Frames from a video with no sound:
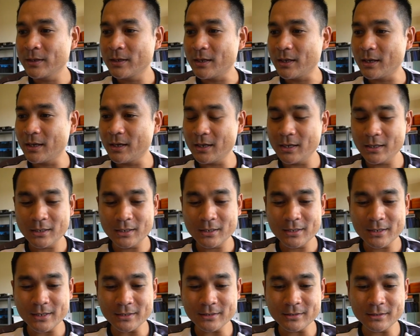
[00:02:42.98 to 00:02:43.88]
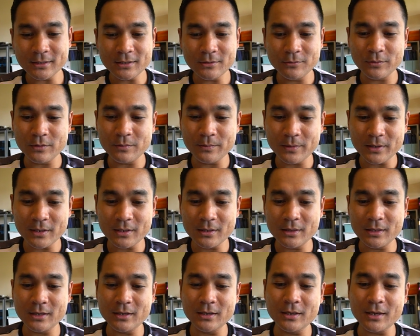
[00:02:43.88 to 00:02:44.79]
And the next thing would be
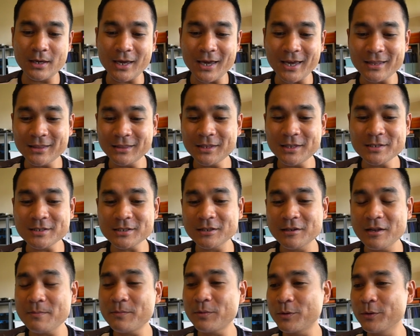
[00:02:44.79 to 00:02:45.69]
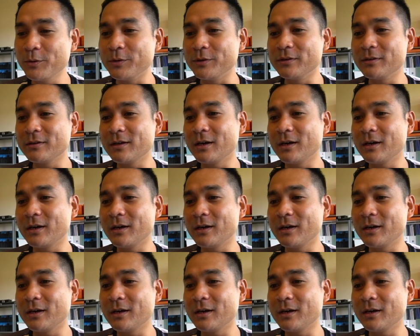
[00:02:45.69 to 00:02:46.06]
the anti-slip hood,